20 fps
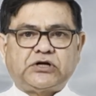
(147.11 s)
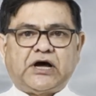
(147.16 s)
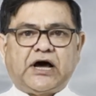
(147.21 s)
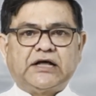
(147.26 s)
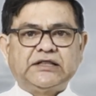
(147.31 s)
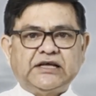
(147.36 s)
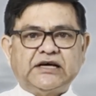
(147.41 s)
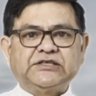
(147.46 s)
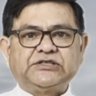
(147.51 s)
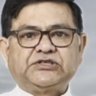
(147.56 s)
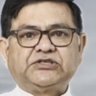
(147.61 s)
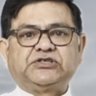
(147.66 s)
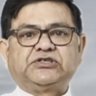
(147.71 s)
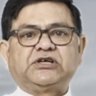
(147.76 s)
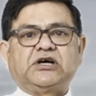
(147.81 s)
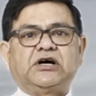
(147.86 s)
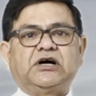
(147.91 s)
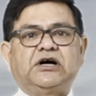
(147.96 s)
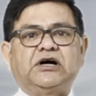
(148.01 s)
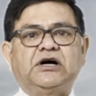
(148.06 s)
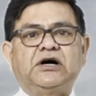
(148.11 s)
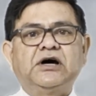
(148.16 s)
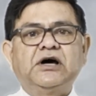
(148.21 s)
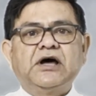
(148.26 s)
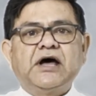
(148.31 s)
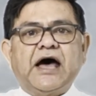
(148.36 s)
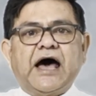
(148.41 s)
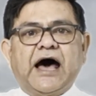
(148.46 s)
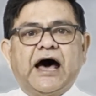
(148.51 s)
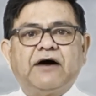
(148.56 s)
others
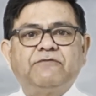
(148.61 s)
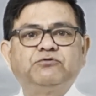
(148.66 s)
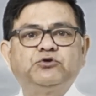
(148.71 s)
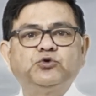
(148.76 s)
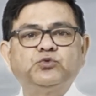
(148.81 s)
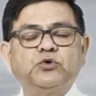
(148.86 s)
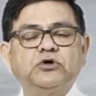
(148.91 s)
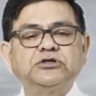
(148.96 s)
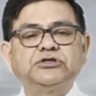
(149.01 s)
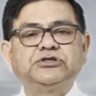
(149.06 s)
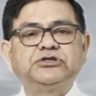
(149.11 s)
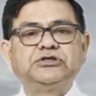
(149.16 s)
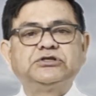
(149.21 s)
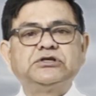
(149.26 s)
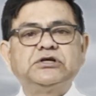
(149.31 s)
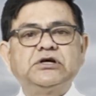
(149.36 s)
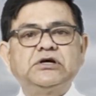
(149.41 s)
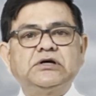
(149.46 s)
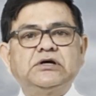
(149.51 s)
have towards